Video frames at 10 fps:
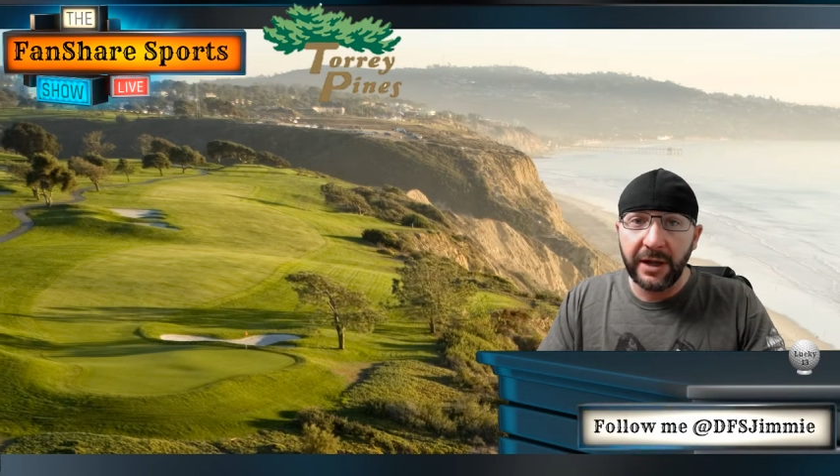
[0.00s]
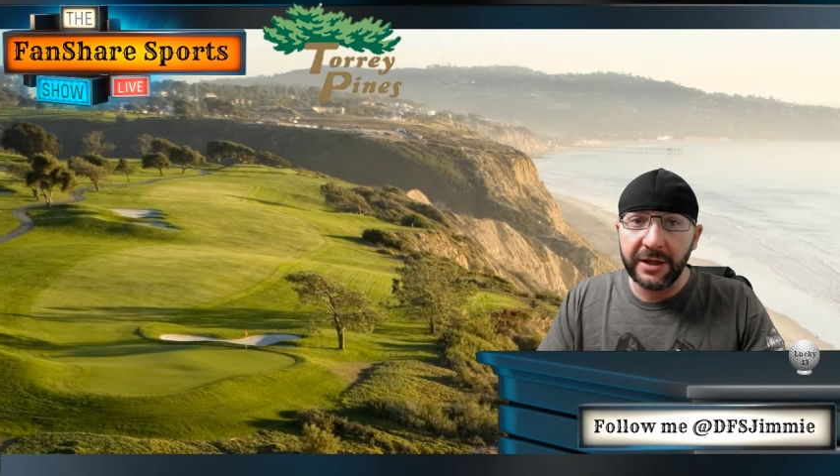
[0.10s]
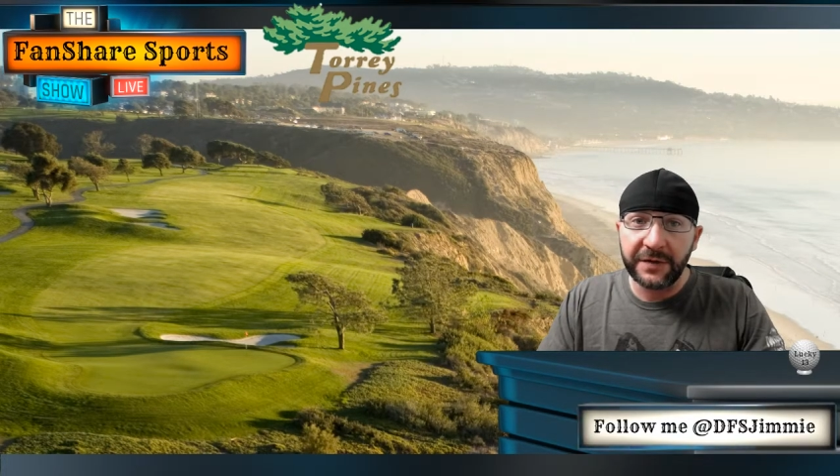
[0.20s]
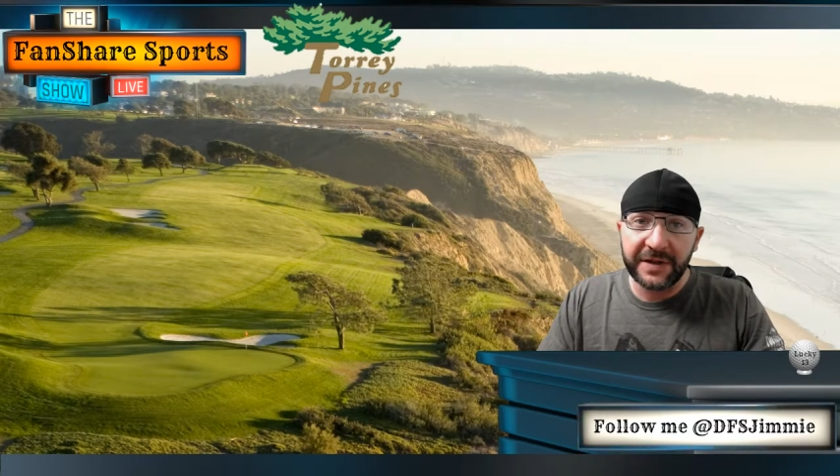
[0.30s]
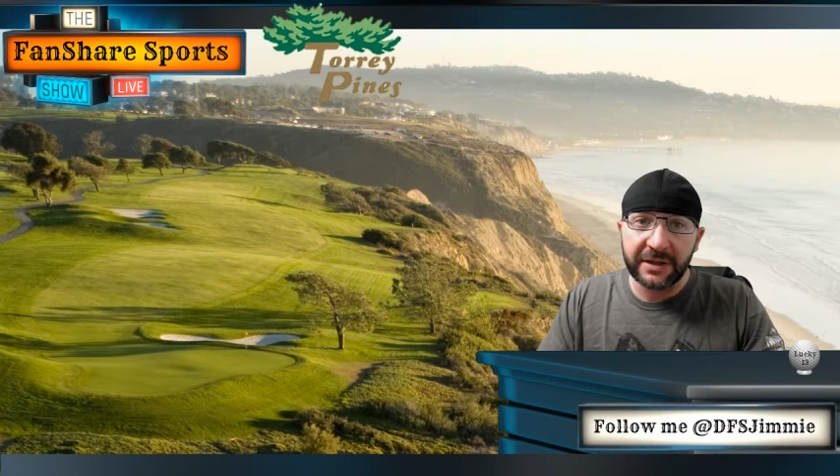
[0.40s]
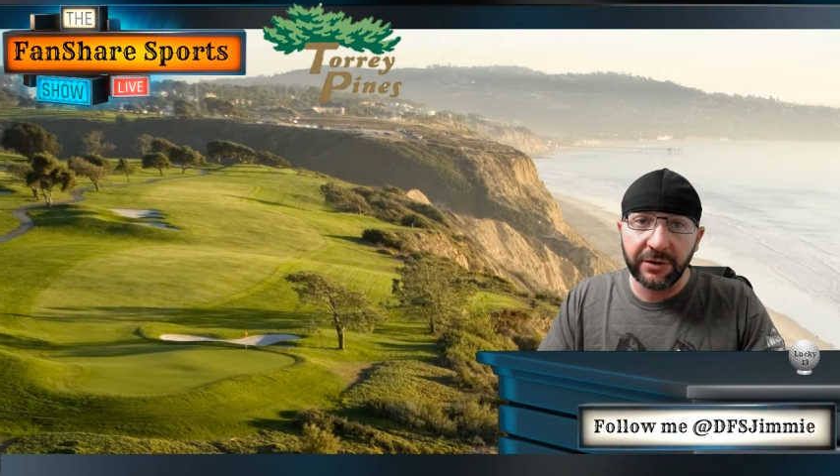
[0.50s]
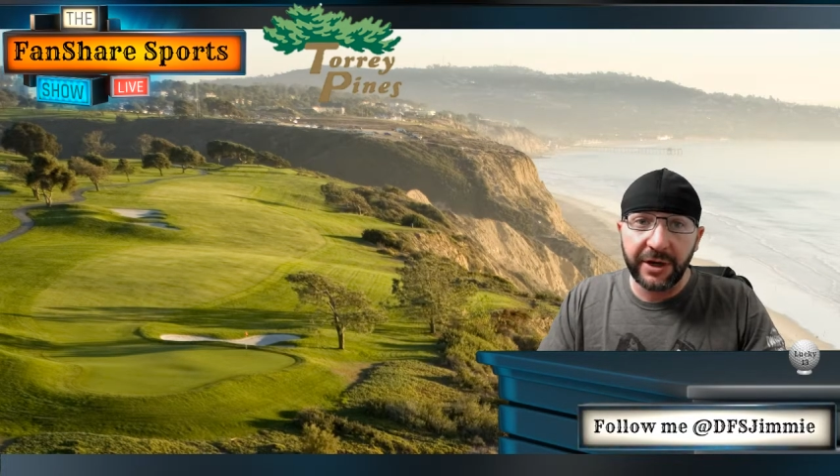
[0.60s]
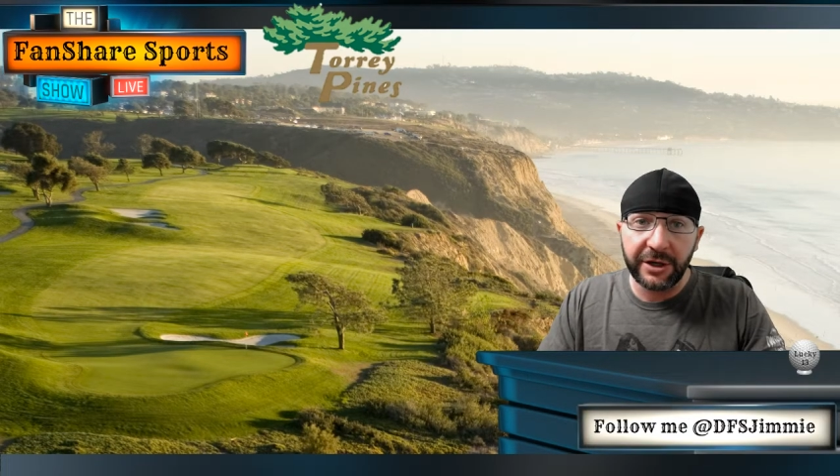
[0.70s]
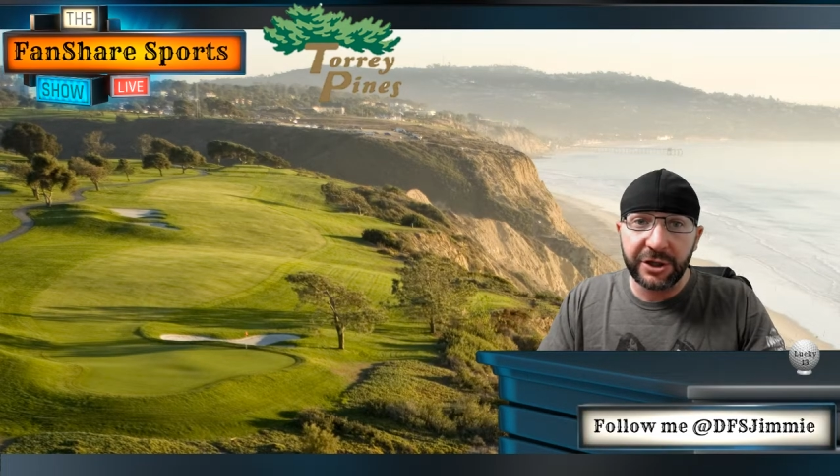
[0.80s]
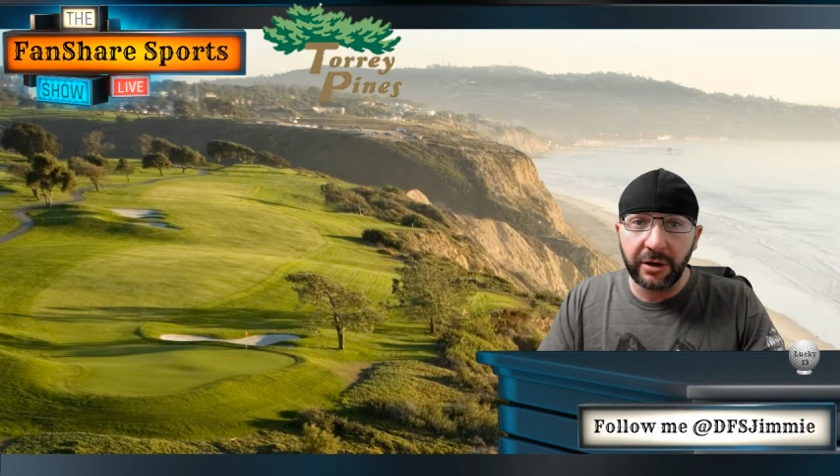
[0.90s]
This
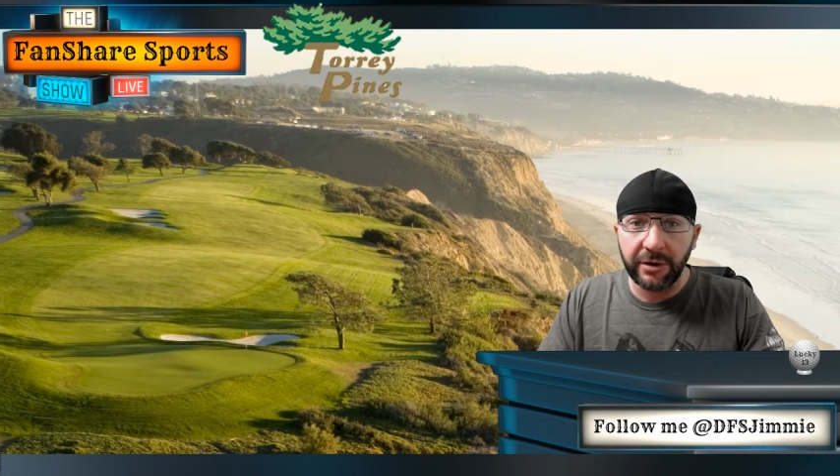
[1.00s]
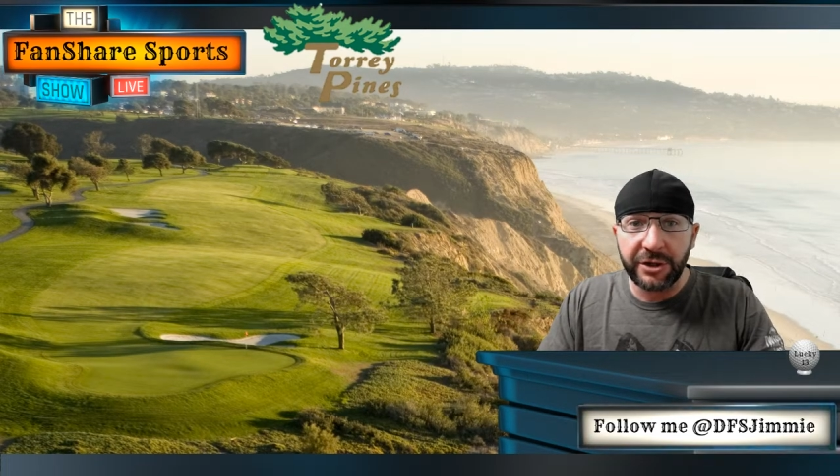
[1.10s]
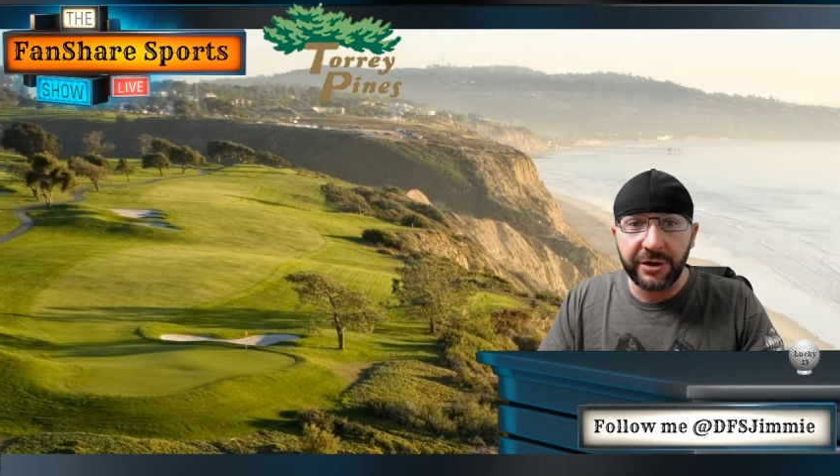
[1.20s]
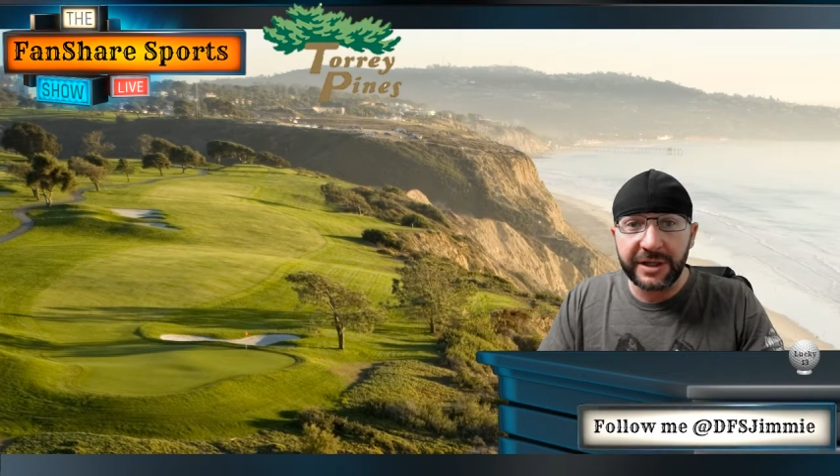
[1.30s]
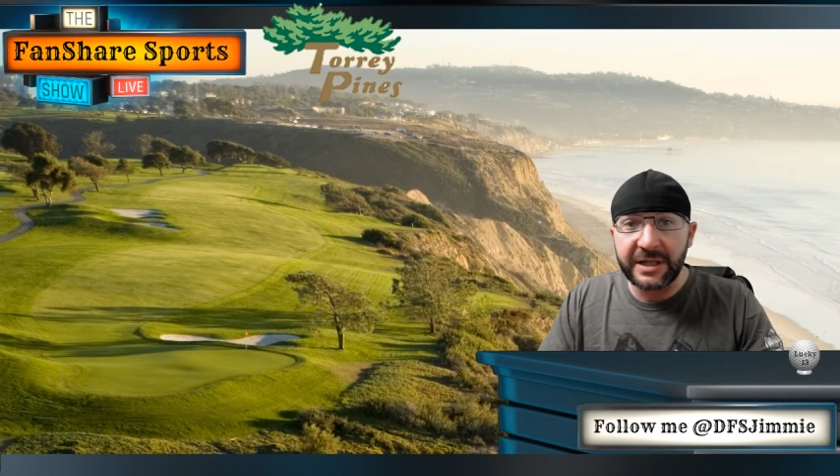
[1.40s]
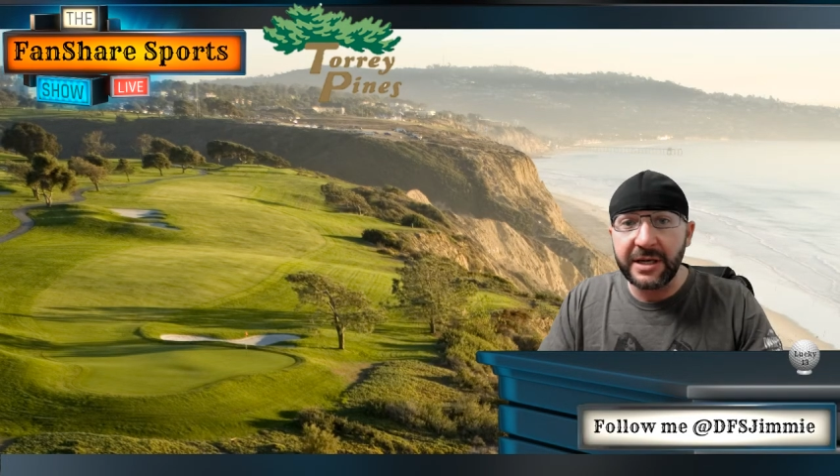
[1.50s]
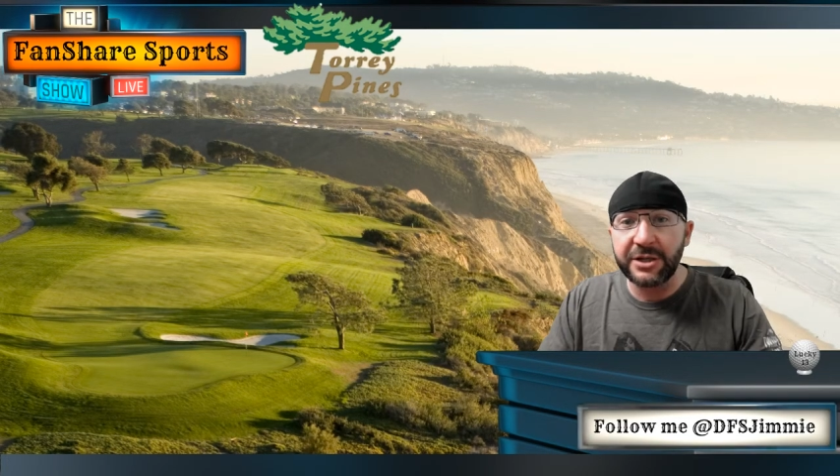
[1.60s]
facility in general, as you can see,